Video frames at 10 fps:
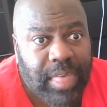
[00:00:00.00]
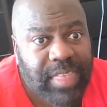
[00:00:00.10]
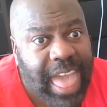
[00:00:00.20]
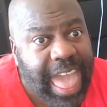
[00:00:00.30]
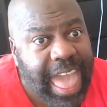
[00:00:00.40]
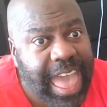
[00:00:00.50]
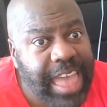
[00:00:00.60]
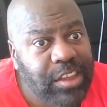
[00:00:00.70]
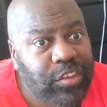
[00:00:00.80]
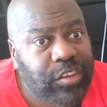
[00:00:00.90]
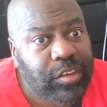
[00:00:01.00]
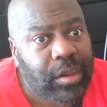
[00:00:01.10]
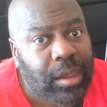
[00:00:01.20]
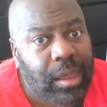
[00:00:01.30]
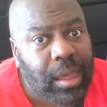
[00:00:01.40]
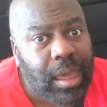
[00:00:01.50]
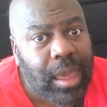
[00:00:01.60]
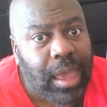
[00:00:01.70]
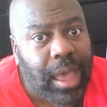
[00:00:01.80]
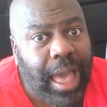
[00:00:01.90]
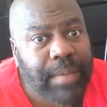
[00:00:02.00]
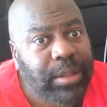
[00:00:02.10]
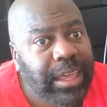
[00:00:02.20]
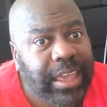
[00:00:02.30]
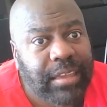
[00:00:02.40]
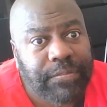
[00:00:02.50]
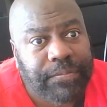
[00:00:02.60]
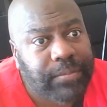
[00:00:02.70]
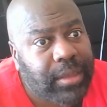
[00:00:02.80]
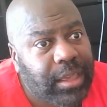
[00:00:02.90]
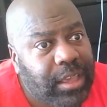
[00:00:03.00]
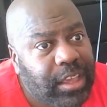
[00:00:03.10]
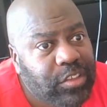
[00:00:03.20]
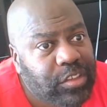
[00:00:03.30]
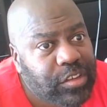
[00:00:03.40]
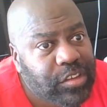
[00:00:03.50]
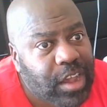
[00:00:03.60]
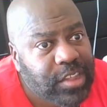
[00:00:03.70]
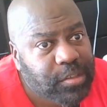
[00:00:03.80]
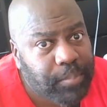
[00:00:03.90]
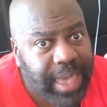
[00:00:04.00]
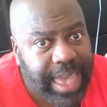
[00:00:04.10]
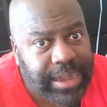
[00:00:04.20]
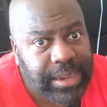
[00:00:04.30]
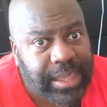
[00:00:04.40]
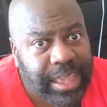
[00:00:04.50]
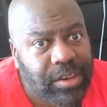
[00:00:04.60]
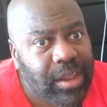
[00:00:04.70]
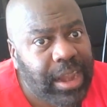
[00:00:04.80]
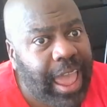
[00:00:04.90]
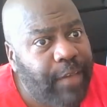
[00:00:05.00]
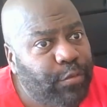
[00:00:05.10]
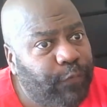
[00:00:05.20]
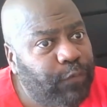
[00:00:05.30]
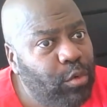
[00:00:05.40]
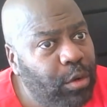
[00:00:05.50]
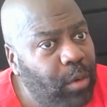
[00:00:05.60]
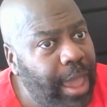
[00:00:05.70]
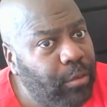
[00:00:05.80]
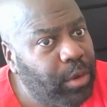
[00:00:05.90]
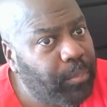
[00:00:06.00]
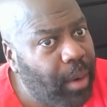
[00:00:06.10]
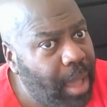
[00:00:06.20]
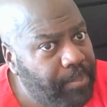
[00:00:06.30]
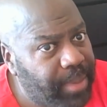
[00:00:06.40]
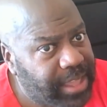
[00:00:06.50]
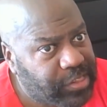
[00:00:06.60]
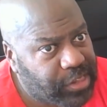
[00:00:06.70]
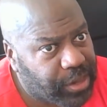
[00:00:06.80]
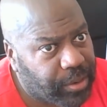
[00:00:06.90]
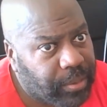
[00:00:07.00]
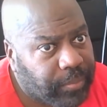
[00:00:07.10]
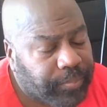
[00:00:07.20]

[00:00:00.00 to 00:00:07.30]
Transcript: The hedge, I believe, is to just bet, and you're going to have to fool around with prop bets here,